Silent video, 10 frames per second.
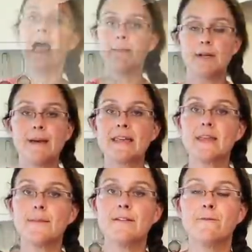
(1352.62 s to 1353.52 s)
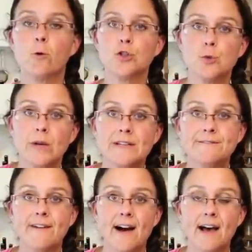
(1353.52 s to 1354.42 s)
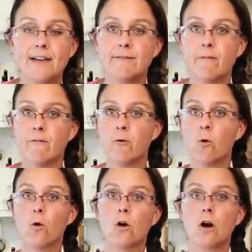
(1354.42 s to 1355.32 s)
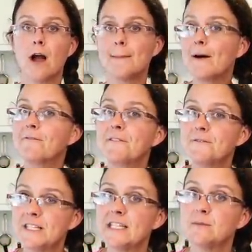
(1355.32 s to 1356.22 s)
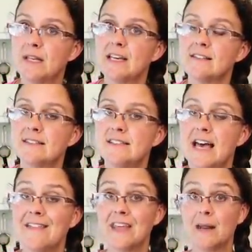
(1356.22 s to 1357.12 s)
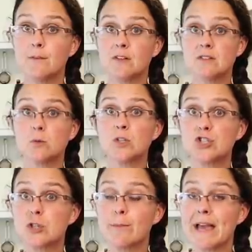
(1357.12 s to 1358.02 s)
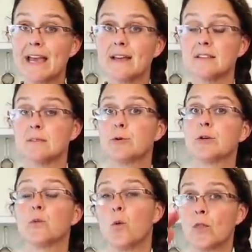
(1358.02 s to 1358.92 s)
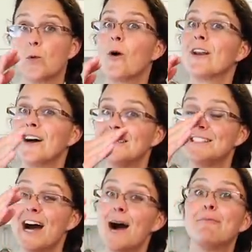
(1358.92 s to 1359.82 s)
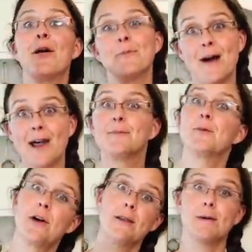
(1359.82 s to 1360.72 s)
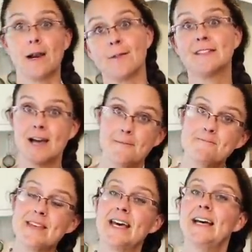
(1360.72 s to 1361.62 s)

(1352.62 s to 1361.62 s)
I'm gonna bake them at 425 for about 15 minutes, and then I'm gonna switch the pans, put one, the one on top on the bottom and the one on the bottom on top.